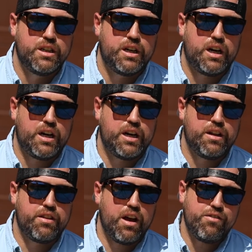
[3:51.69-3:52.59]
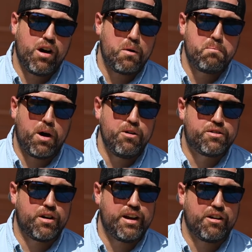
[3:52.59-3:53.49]
The overall boat
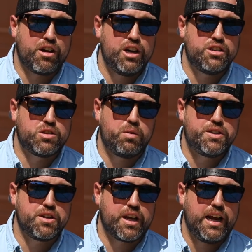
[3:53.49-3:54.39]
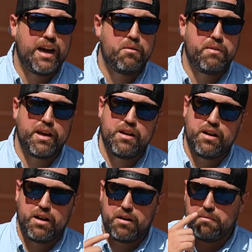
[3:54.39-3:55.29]
turned out good. So we took it out, me and
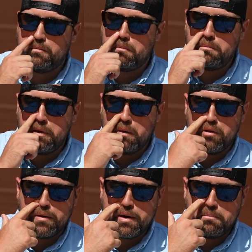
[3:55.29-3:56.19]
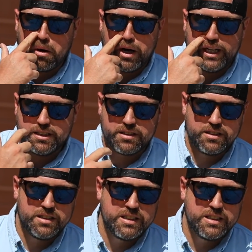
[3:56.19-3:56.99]
one of my buddies.